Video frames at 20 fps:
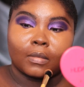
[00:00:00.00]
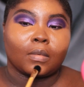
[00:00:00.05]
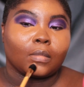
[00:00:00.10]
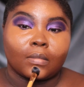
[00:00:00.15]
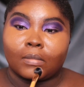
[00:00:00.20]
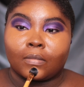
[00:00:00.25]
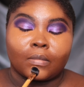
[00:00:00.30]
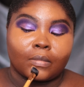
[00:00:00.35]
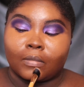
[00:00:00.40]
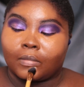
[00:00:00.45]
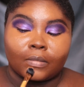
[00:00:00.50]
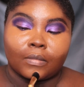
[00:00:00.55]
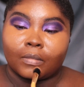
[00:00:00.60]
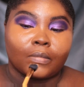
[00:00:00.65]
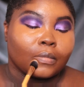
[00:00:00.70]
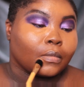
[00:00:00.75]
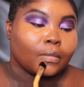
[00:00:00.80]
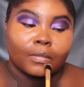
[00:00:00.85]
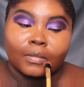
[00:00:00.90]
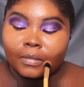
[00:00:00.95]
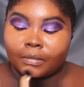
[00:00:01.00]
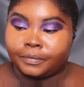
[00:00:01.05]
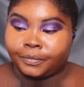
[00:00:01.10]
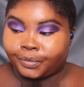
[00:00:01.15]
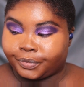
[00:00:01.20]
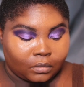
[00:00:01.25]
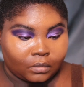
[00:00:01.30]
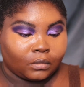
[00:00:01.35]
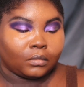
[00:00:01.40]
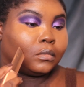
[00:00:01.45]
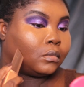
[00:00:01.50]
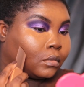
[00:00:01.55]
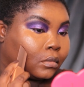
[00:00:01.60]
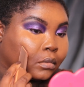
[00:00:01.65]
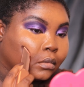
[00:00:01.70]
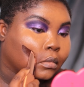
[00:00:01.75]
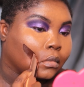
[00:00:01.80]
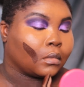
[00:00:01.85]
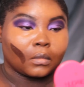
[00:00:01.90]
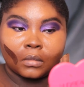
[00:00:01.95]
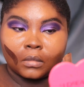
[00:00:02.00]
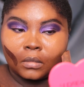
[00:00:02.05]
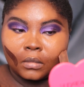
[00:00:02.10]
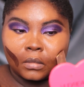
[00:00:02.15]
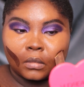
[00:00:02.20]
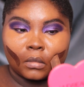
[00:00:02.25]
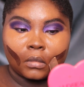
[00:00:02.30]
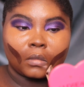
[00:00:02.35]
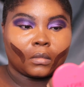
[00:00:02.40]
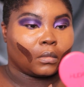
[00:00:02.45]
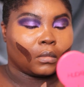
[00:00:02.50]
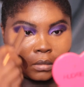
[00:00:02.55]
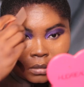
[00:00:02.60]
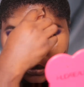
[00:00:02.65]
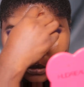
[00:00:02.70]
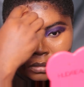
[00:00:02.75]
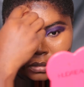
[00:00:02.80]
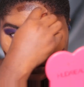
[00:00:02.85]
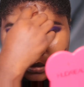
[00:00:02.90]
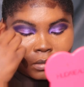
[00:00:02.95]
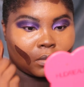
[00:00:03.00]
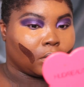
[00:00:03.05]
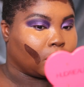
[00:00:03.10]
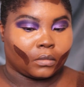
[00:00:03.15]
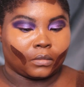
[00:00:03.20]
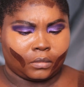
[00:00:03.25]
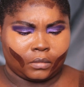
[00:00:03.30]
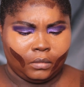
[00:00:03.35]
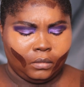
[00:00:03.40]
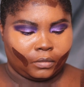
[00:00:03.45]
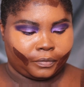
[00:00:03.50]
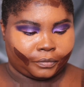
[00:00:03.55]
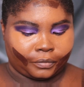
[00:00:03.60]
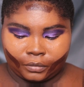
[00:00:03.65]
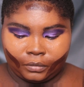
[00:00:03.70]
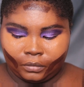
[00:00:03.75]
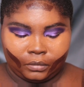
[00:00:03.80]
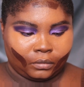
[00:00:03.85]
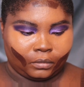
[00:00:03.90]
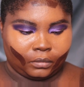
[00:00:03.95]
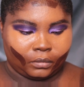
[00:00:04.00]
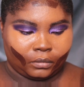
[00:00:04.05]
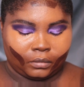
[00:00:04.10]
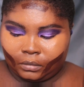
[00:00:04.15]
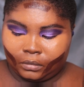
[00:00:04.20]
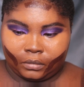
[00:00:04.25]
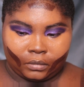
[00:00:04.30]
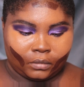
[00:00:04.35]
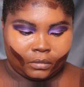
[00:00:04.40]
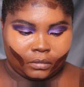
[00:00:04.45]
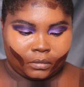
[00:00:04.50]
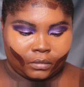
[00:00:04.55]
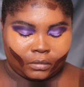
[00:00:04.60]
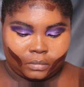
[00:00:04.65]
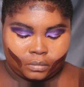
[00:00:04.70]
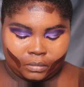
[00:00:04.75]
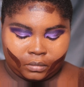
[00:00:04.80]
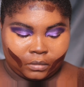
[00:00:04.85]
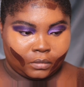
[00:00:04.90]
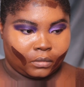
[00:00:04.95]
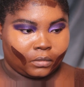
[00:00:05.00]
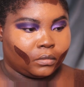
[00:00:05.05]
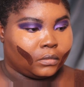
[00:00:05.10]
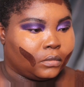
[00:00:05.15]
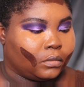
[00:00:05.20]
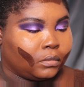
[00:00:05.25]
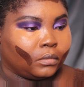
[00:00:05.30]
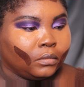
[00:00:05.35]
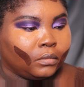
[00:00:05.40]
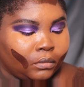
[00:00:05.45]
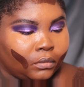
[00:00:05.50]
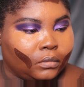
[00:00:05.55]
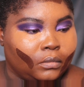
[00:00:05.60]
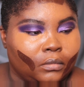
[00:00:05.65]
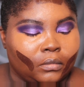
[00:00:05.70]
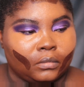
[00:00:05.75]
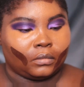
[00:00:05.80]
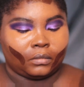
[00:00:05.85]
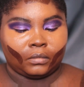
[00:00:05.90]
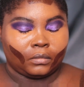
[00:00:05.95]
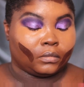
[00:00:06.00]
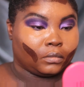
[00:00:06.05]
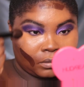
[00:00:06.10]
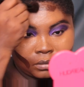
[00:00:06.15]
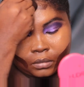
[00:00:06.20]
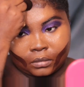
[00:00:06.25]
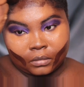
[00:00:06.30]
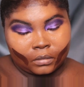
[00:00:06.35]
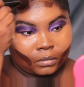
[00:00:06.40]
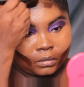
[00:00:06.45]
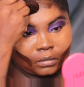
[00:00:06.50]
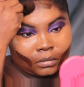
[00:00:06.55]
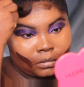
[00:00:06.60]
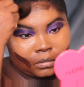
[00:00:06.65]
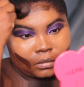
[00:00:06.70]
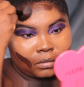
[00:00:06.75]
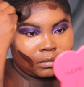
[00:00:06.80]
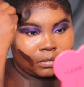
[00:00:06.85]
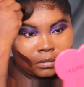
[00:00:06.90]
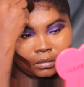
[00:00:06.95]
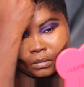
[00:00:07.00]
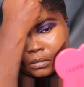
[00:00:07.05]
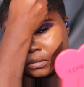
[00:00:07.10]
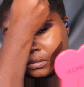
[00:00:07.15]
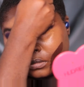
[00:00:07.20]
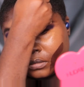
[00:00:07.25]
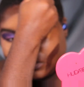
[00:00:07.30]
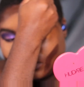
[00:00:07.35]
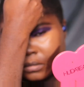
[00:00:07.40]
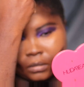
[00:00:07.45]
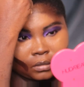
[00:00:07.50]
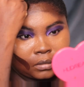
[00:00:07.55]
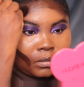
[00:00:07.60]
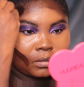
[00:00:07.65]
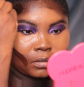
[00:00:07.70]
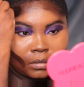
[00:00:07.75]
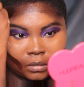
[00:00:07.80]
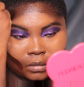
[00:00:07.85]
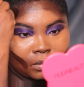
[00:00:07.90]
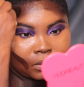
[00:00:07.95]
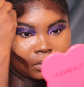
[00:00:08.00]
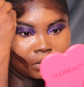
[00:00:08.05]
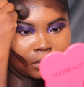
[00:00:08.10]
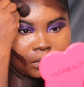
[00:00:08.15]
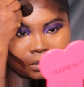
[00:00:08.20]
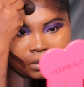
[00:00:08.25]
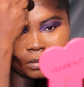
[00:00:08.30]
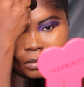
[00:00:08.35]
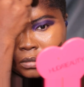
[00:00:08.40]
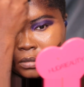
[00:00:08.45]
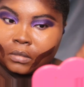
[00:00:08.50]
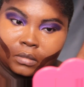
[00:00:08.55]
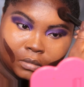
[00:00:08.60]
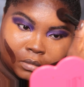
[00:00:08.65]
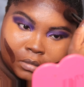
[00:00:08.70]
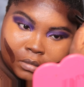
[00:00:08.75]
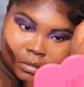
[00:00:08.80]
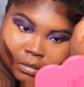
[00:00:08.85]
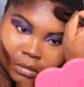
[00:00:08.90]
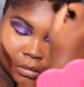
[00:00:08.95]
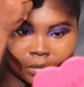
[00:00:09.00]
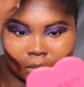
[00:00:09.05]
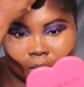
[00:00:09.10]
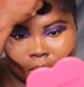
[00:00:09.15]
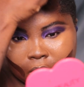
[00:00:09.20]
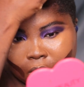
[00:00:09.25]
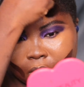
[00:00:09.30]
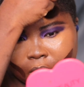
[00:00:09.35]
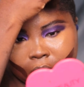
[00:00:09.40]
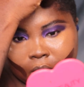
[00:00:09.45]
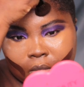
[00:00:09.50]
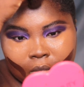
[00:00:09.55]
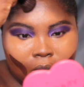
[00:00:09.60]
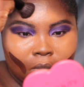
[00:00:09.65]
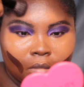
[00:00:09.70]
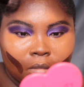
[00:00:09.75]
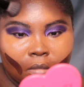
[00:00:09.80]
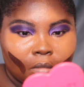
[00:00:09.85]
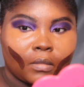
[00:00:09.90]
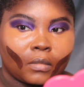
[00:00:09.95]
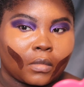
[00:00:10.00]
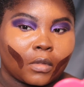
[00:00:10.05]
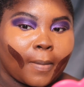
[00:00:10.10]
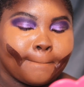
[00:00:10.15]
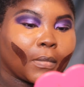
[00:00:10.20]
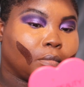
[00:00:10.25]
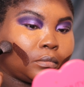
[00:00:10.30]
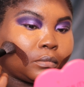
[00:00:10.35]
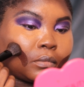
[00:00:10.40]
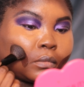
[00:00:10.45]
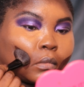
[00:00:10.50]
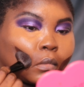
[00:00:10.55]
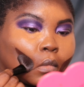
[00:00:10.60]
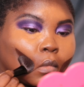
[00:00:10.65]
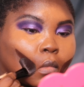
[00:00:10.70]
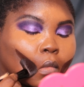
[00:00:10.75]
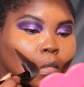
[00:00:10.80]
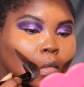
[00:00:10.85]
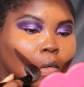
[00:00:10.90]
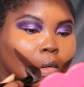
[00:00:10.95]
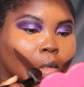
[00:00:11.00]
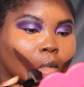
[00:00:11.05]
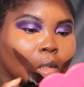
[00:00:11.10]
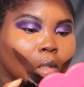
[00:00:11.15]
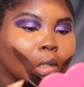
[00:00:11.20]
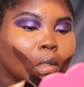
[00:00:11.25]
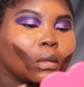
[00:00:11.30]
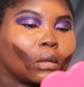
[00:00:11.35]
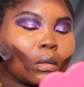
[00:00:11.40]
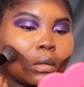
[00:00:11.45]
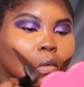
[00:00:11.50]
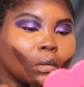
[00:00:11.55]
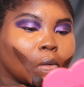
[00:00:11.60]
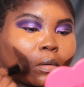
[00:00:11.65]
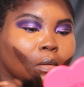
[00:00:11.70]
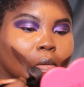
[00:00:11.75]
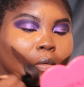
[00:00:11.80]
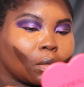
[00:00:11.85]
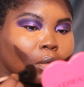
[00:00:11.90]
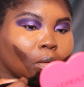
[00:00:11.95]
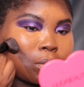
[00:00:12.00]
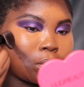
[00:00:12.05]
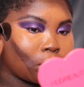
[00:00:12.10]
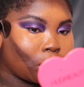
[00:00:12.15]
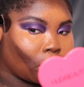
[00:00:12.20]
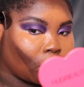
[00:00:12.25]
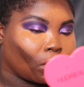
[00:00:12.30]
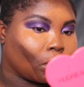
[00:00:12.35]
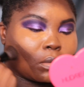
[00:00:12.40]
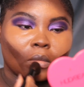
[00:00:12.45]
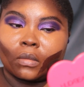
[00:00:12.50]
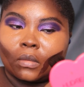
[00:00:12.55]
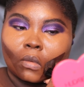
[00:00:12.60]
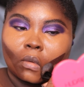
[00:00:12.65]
he doesn't really have any orange sometimes, but the Joker does, because they're complementary triadic color. So I tried to make sure I didn't go the route